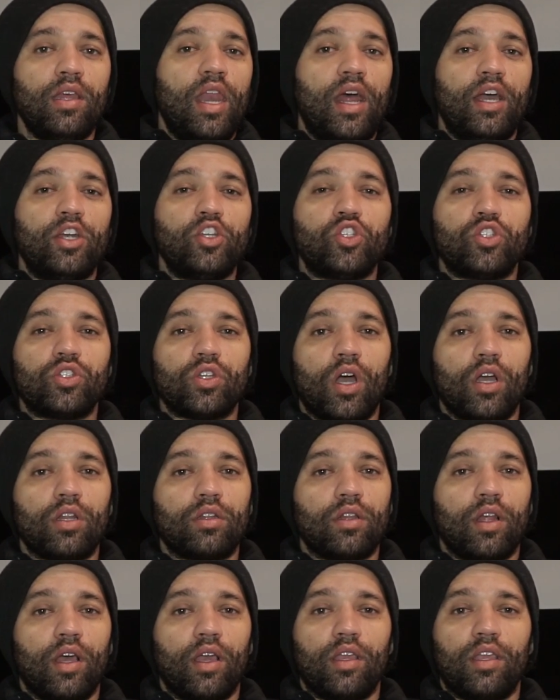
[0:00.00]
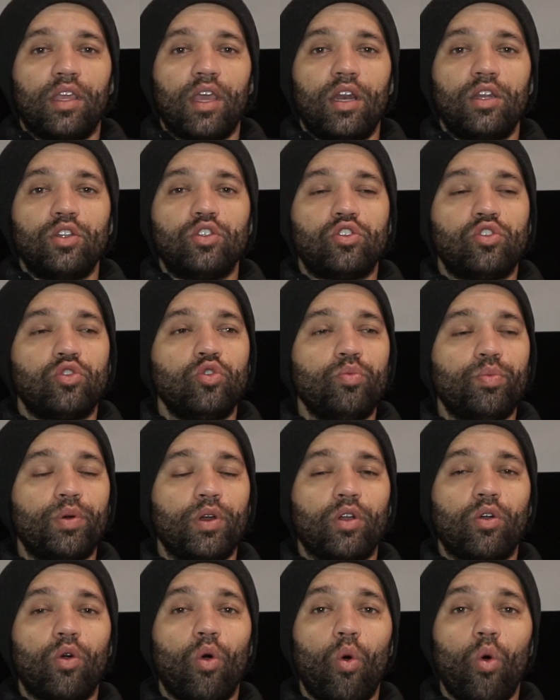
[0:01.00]
and I start like getting super
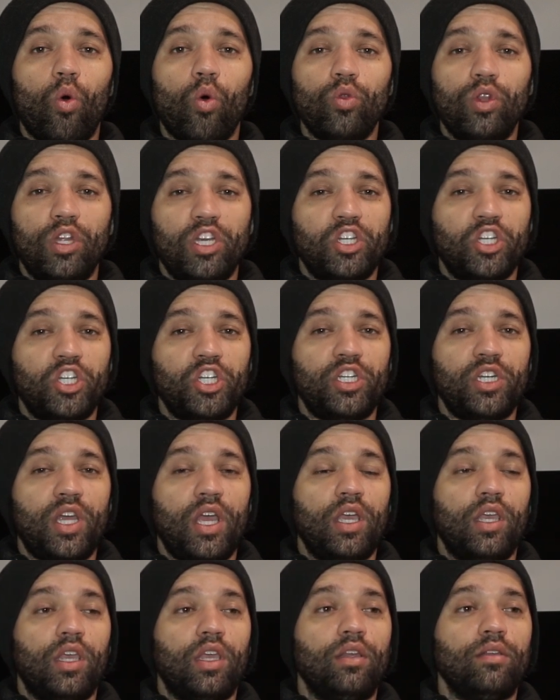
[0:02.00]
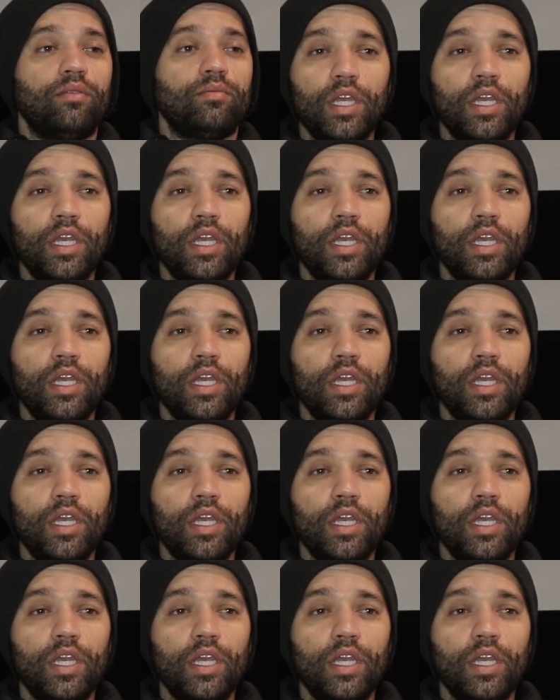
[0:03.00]
cold and shaking,